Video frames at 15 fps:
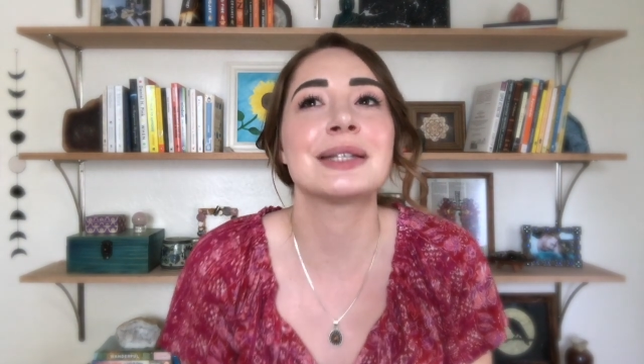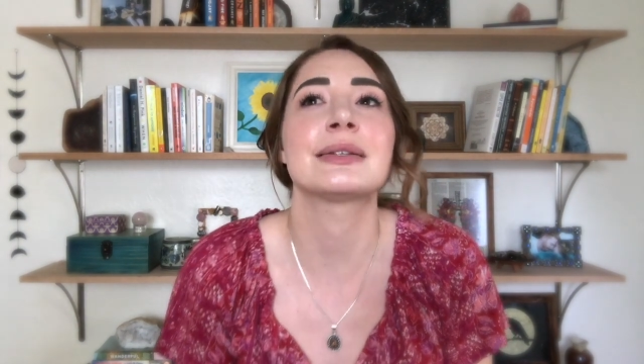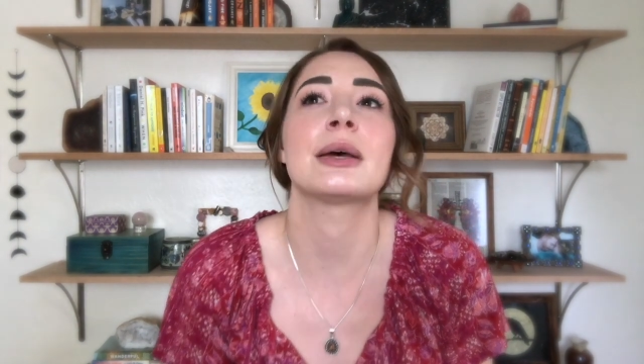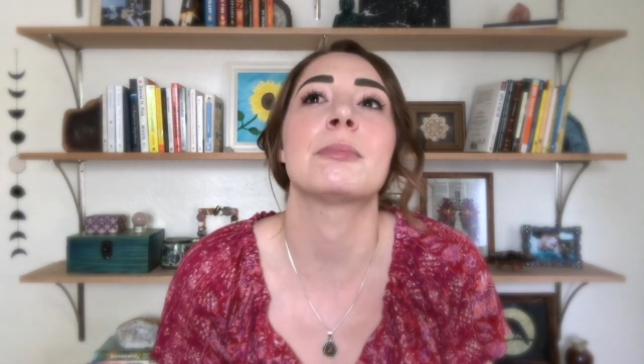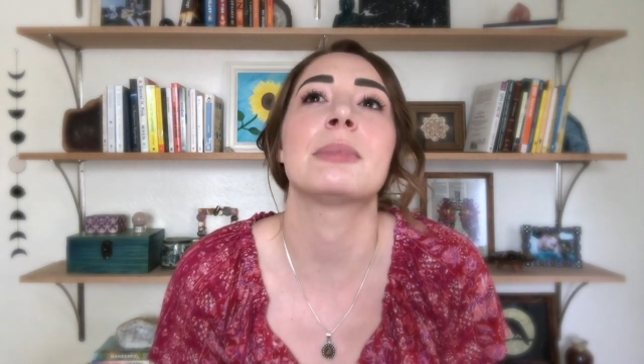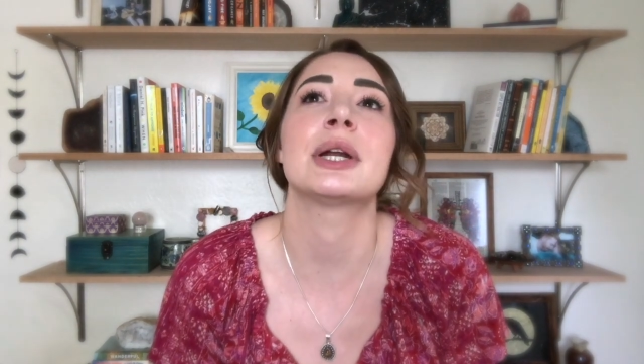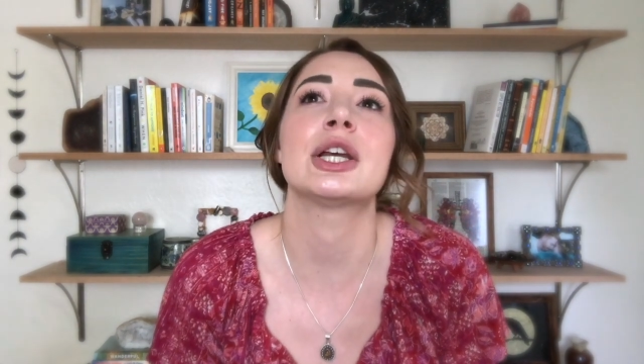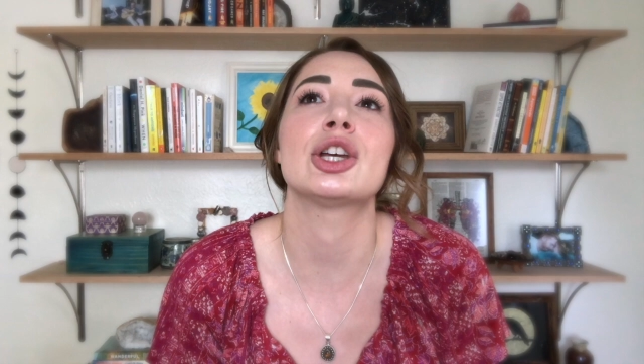
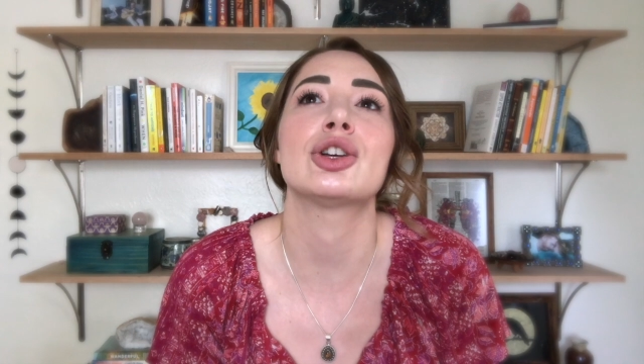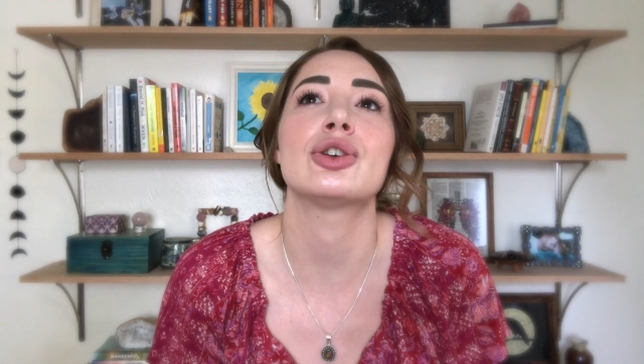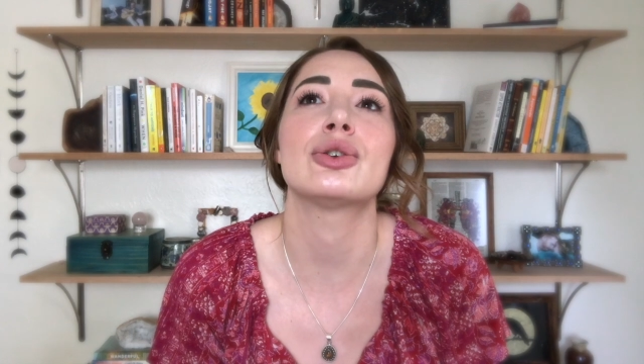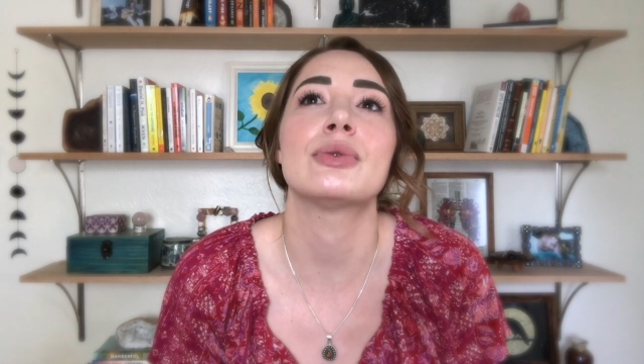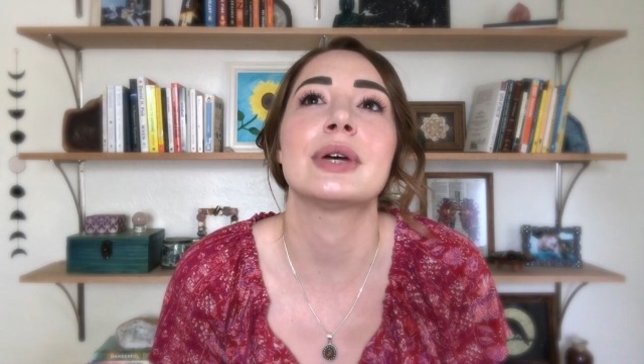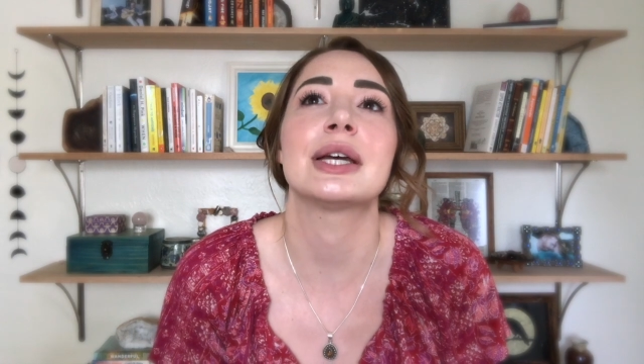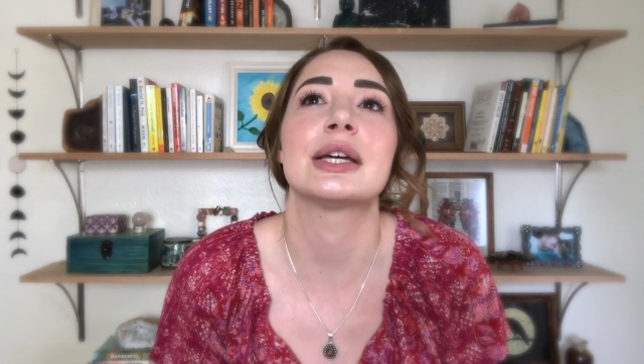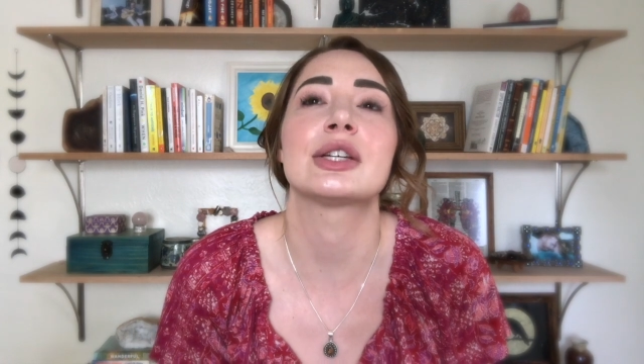somebody
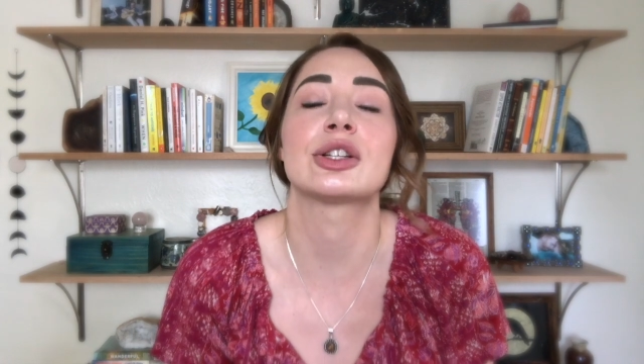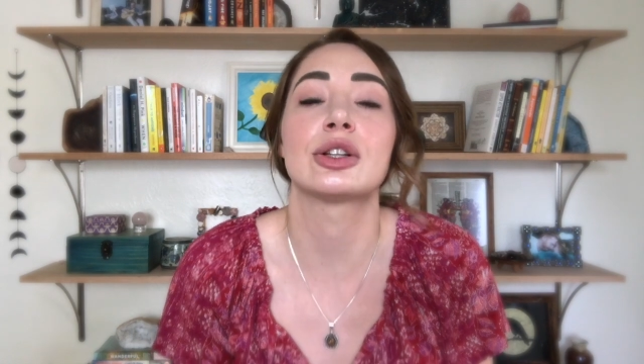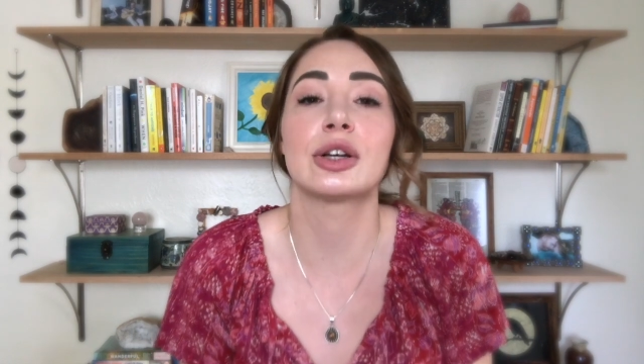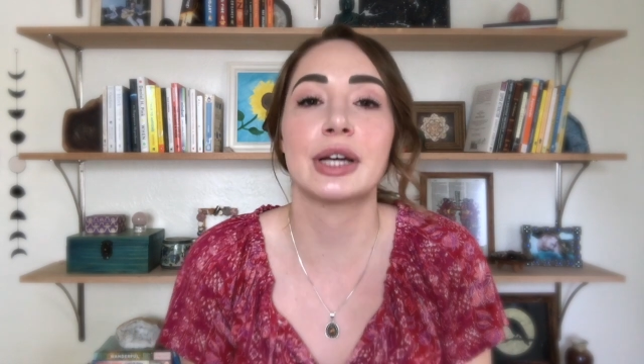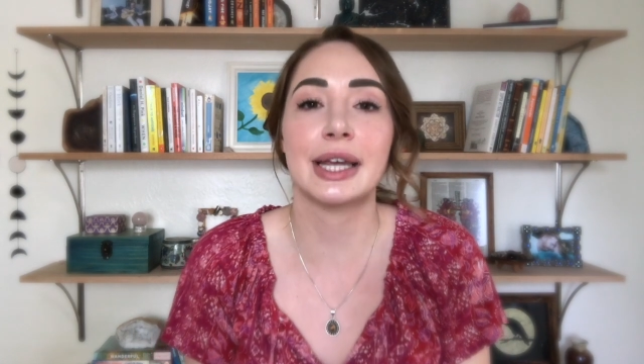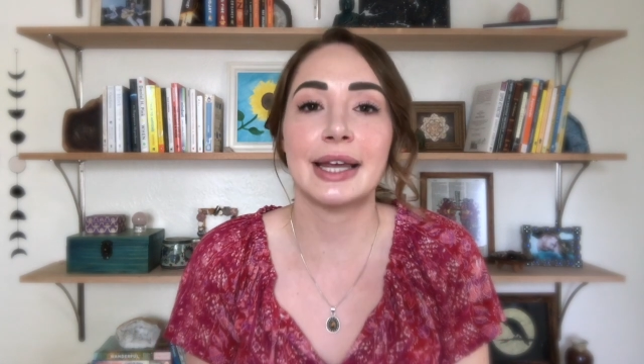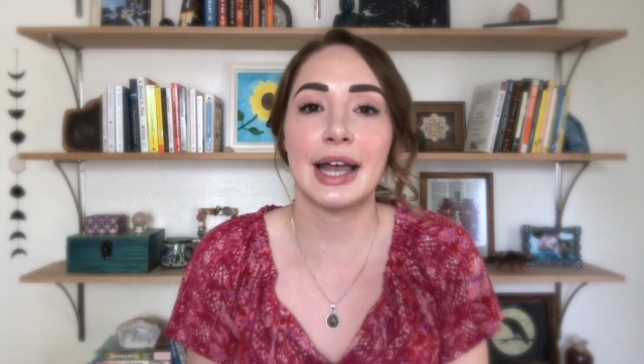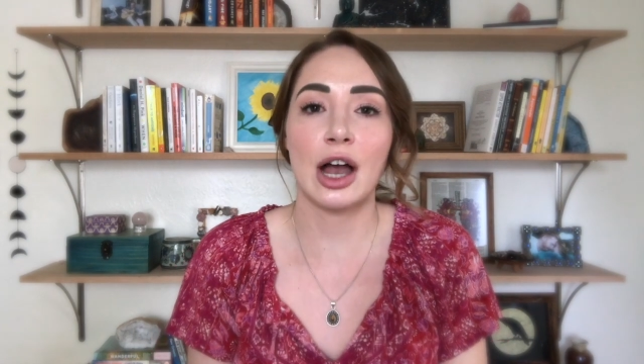who is
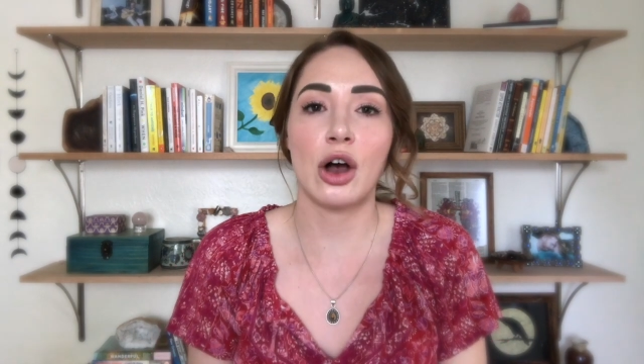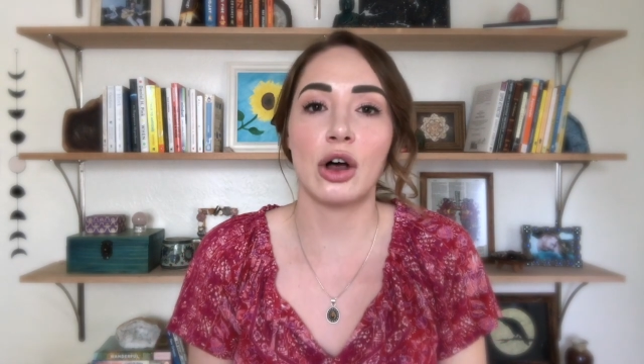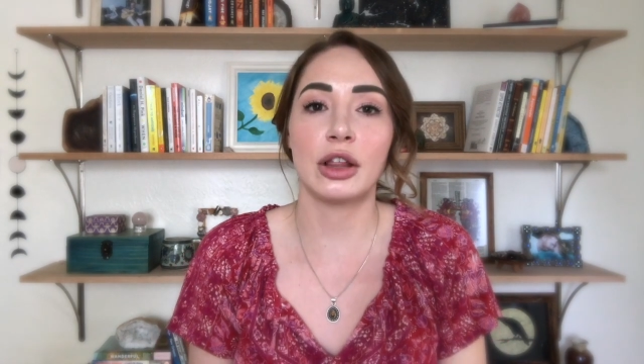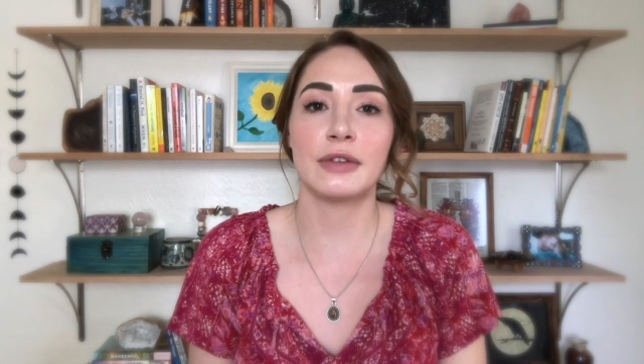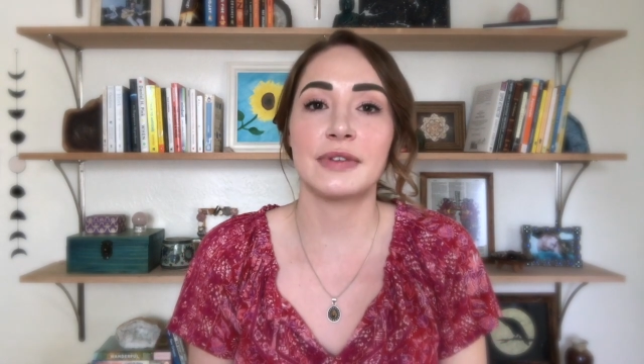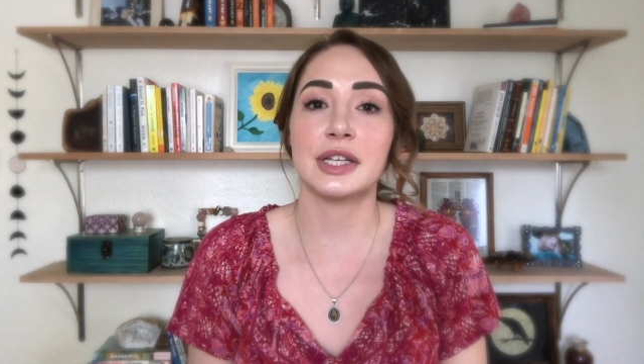looking at all of